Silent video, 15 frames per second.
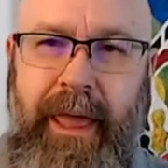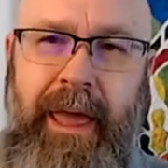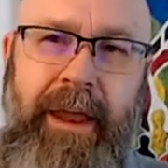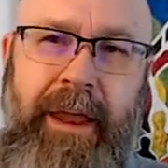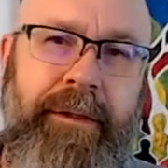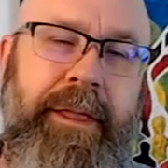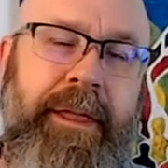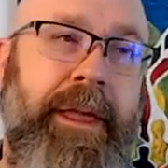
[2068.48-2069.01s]

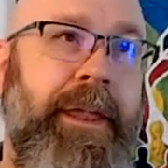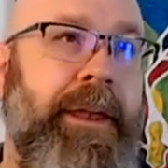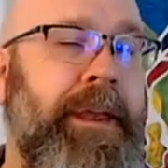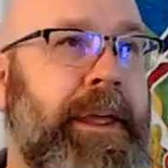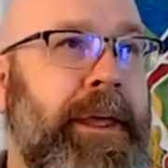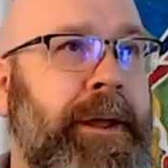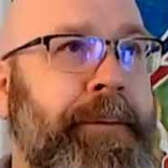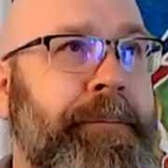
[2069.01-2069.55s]
And
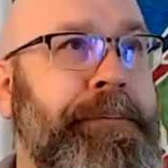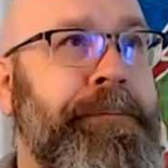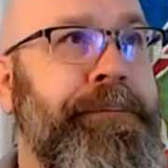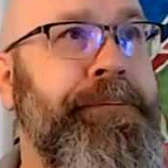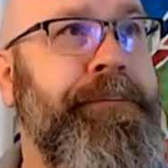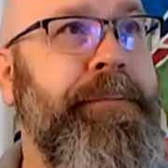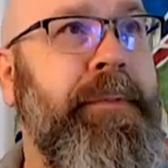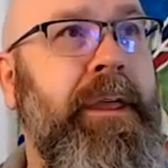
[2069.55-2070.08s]
then
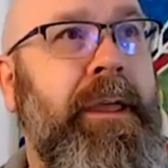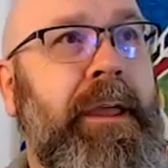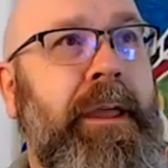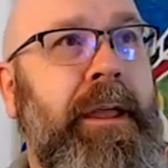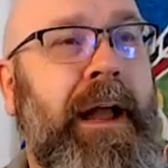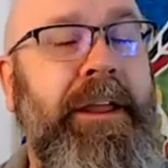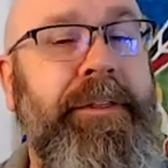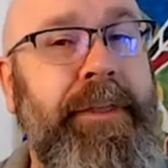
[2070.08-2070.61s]

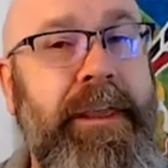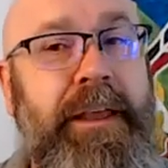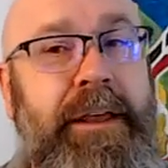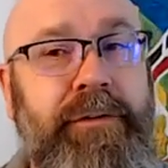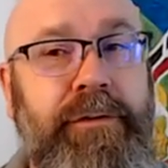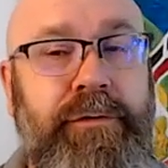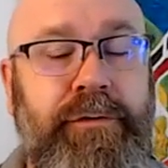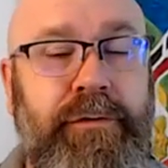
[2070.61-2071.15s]
I think
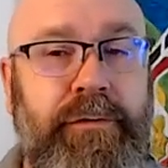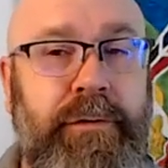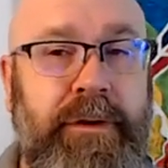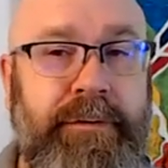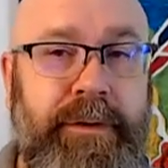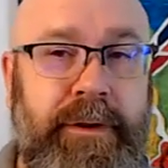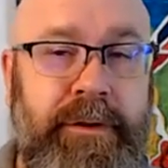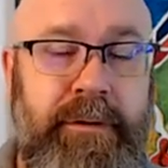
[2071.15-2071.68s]
it's
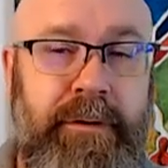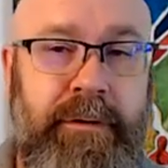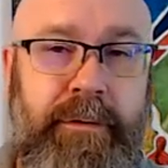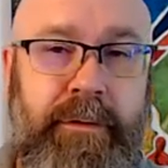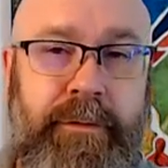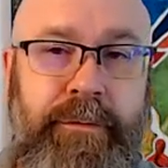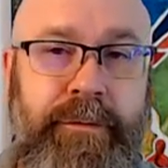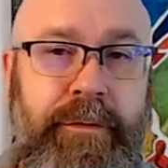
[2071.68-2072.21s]
driven
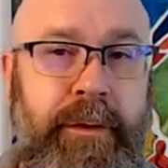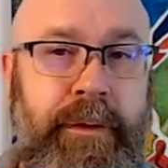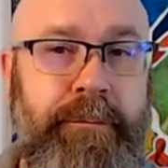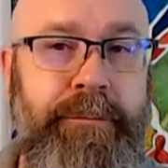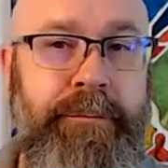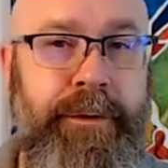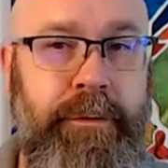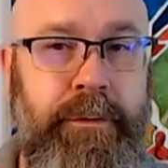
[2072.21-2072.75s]

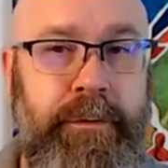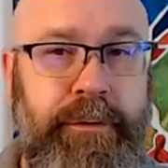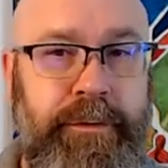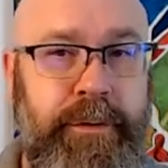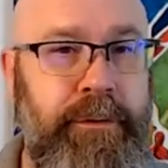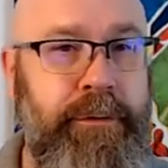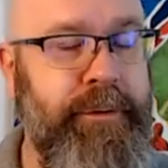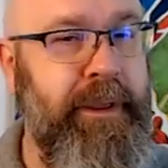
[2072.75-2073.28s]
from two
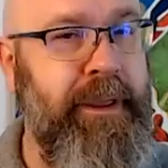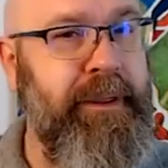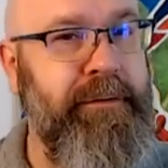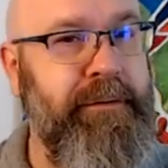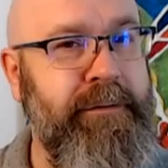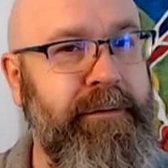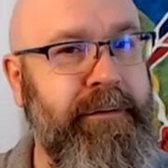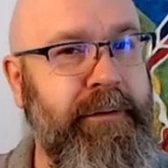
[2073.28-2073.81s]

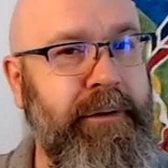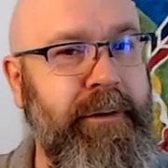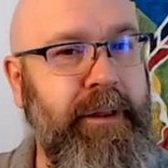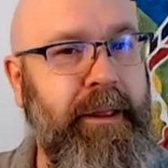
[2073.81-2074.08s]
things.